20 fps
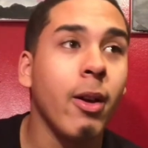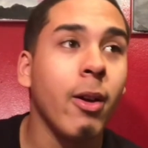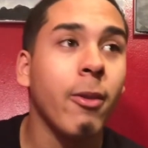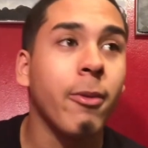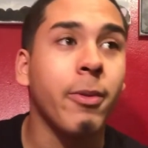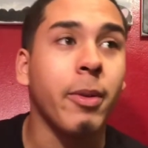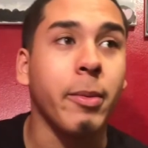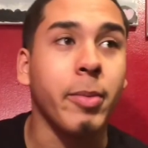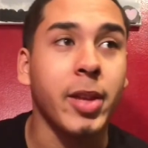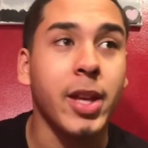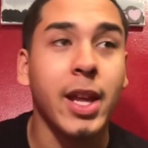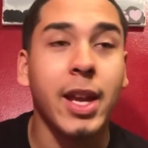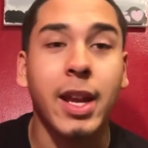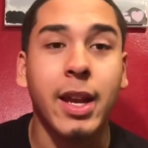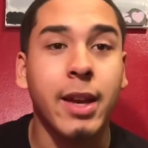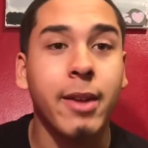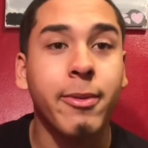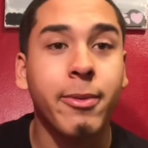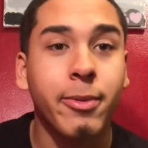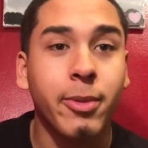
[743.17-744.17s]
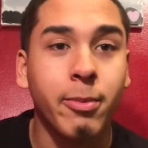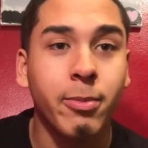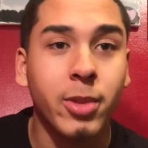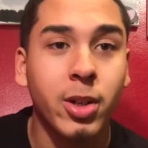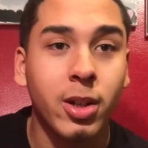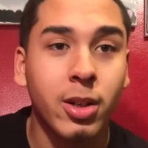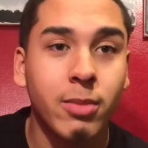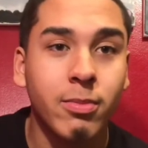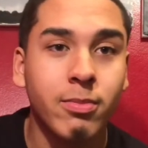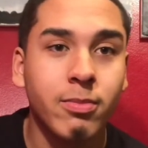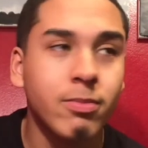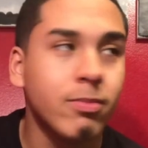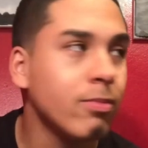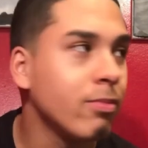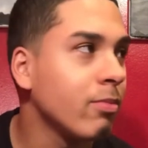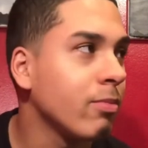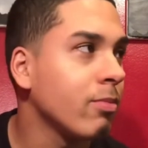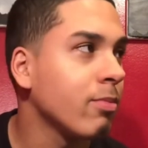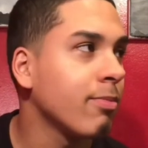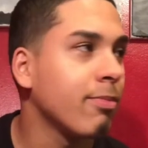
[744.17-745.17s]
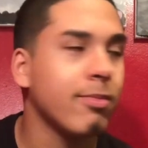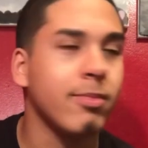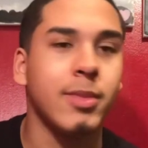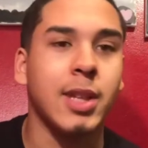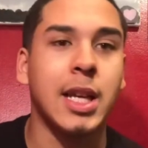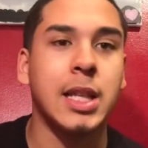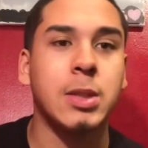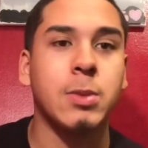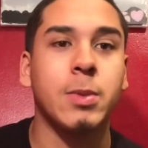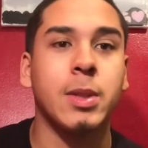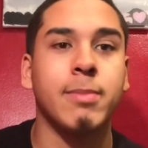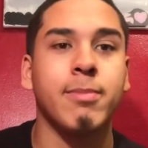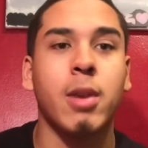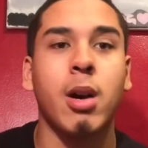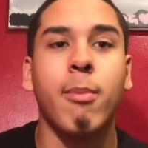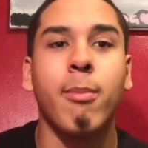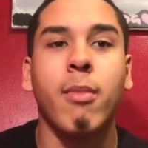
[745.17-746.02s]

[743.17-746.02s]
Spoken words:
from getting hit from them, that's when my